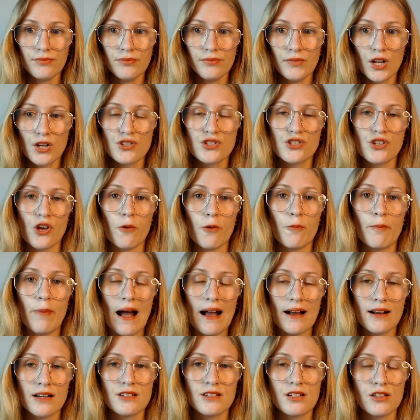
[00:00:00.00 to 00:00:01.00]
So
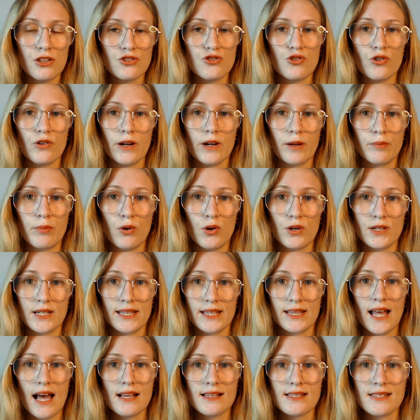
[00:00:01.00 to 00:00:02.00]
back to the drawing board in
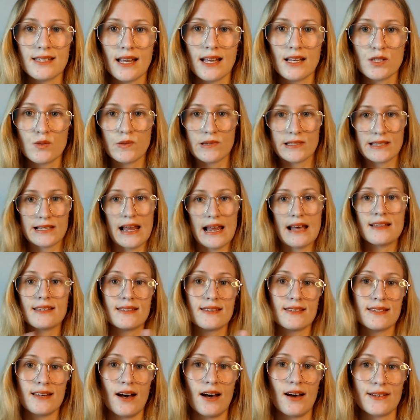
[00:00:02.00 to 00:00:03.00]
that sense was let's
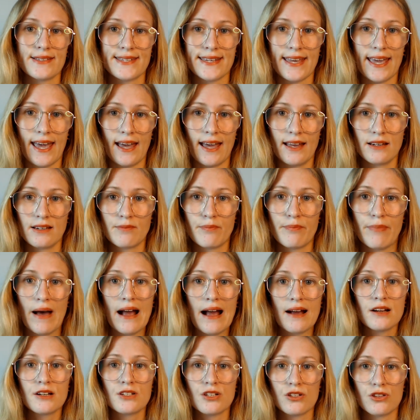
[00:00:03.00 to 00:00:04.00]
start again,
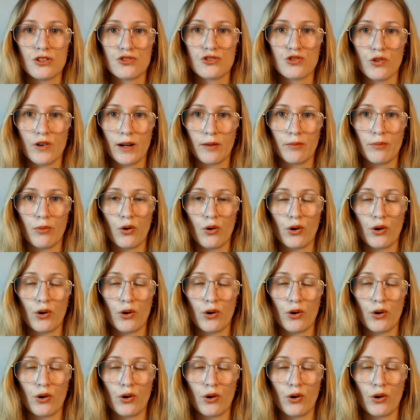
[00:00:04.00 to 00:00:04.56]
back to the drawing board.